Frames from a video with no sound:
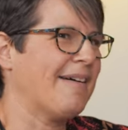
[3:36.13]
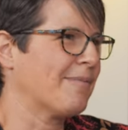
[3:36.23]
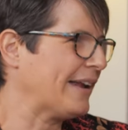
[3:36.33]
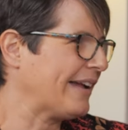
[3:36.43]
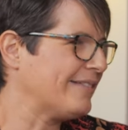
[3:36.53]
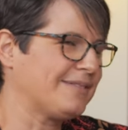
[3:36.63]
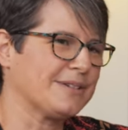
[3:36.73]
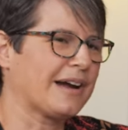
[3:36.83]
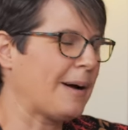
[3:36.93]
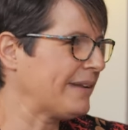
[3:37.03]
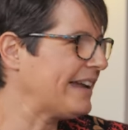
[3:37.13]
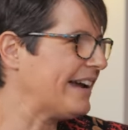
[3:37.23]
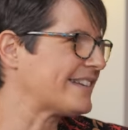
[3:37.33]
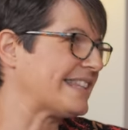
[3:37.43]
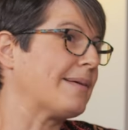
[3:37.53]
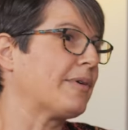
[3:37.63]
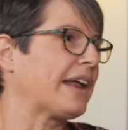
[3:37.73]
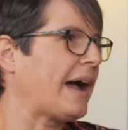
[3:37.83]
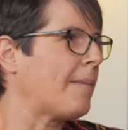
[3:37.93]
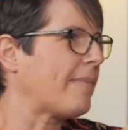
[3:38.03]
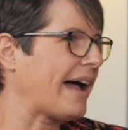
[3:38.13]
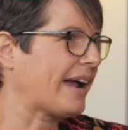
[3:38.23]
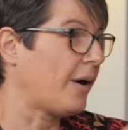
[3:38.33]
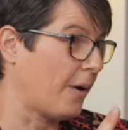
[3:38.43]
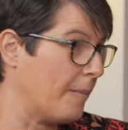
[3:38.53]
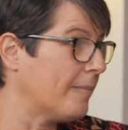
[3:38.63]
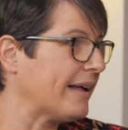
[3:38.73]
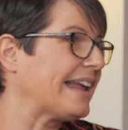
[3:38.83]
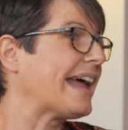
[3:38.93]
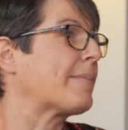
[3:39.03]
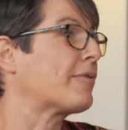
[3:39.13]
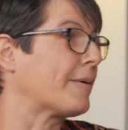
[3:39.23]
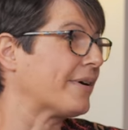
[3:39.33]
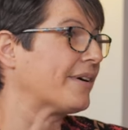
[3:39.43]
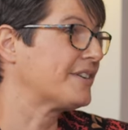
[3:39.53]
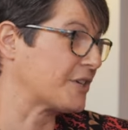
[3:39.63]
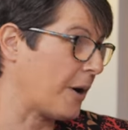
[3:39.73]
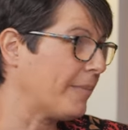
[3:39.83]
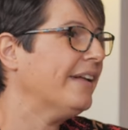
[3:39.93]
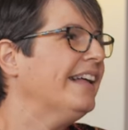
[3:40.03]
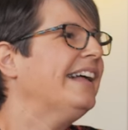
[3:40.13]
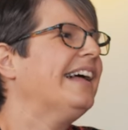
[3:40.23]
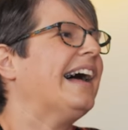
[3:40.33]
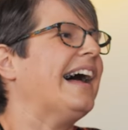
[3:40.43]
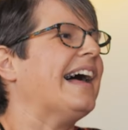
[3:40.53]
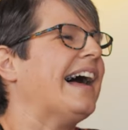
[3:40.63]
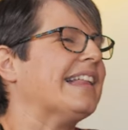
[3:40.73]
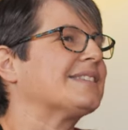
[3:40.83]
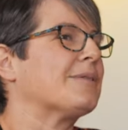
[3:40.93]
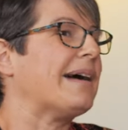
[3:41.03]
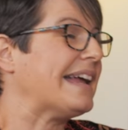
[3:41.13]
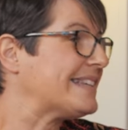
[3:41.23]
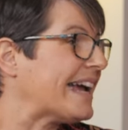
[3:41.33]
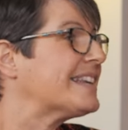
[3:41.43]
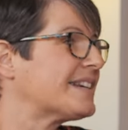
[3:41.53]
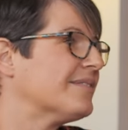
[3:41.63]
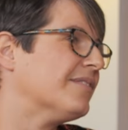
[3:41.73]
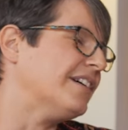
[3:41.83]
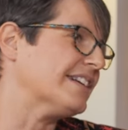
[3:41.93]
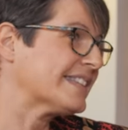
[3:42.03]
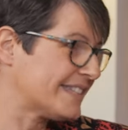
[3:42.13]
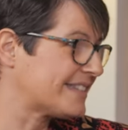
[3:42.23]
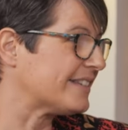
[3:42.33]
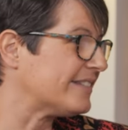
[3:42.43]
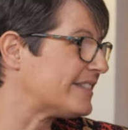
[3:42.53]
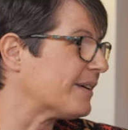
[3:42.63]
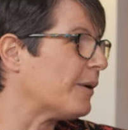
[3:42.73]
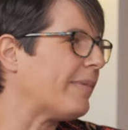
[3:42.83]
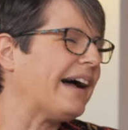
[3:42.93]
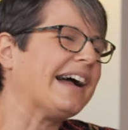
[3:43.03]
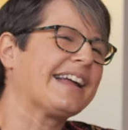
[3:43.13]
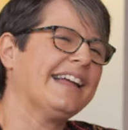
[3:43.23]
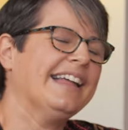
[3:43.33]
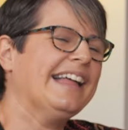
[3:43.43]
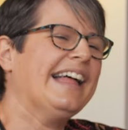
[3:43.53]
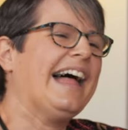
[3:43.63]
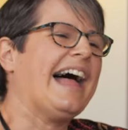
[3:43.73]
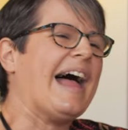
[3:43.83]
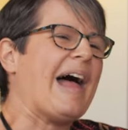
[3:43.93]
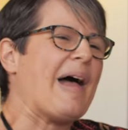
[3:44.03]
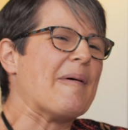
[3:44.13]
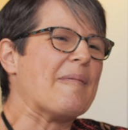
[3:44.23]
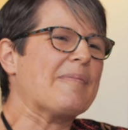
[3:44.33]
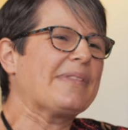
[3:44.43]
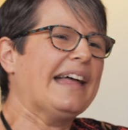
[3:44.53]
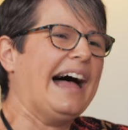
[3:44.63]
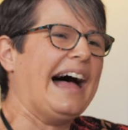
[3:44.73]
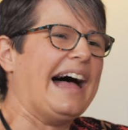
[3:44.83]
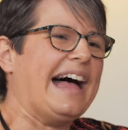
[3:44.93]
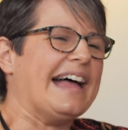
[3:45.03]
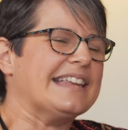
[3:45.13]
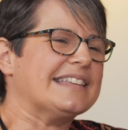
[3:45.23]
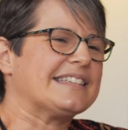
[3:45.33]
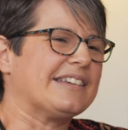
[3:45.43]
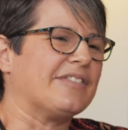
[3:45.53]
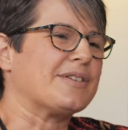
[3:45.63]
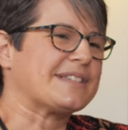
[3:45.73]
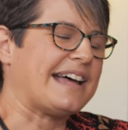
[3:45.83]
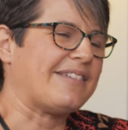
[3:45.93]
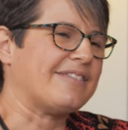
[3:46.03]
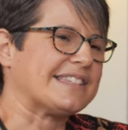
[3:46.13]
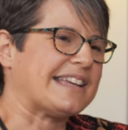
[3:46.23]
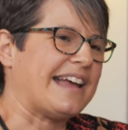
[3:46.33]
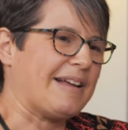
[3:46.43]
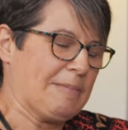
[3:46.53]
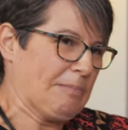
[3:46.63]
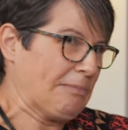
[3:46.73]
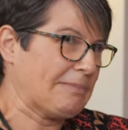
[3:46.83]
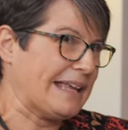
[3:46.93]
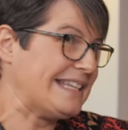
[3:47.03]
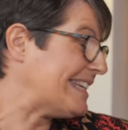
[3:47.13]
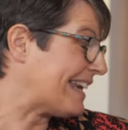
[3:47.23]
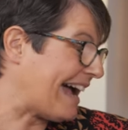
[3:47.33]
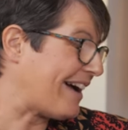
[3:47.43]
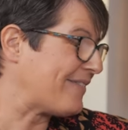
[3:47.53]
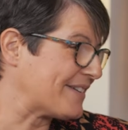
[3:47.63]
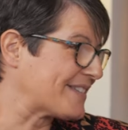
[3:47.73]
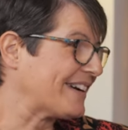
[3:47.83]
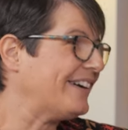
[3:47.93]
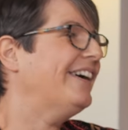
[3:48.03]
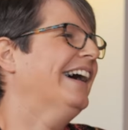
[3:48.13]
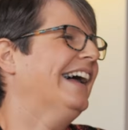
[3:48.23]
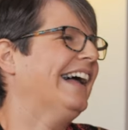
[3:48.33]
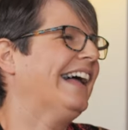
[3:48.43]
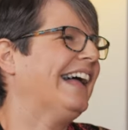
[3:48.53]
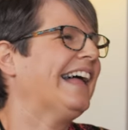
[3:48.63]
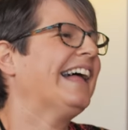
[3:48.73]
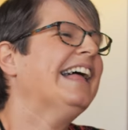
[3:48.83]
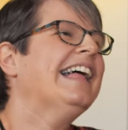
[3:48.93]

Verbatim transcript: I'm going to do a couple of years and then I'm going to come back home and get a proper job. Uh, and so my intention was to, to go back. Um, and of course, that was uh, 19 and a half years ago. Mm.